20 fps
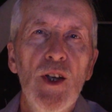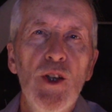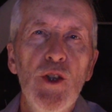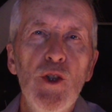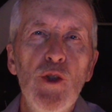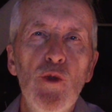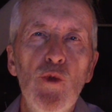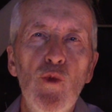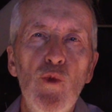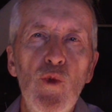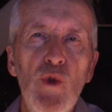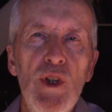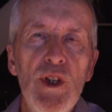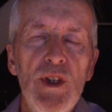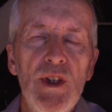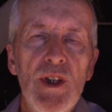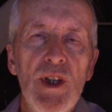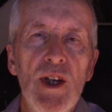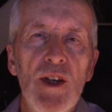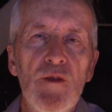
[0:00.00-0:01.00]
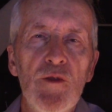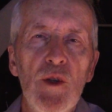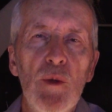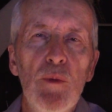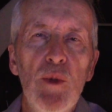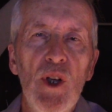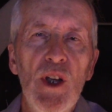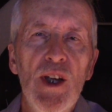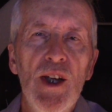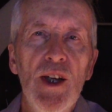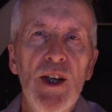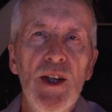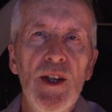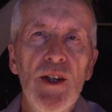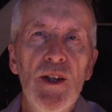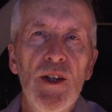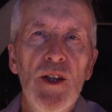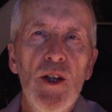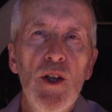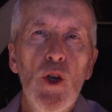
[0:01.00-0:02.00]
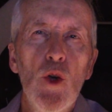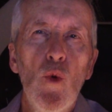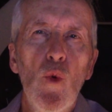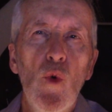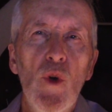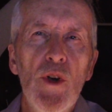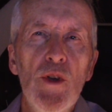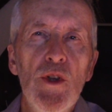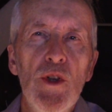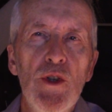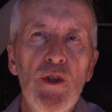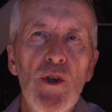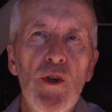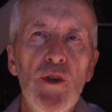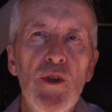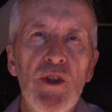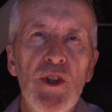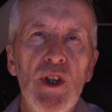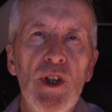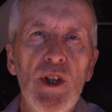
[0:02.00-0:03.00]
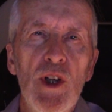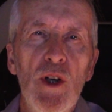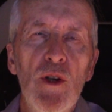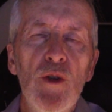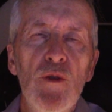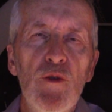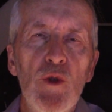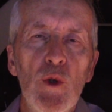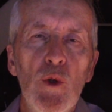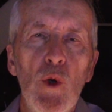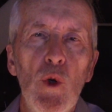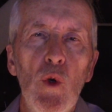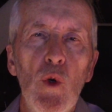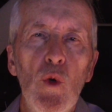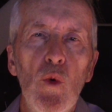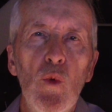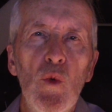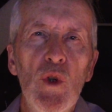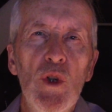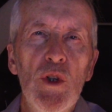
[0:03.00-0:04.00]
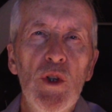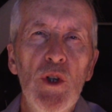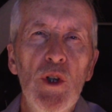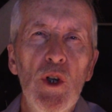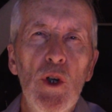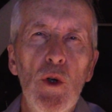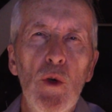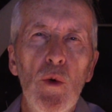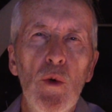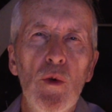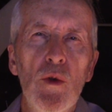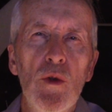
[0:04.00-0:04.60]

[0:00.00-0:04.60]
You really have to plan where the dirt dug out of your hole will go.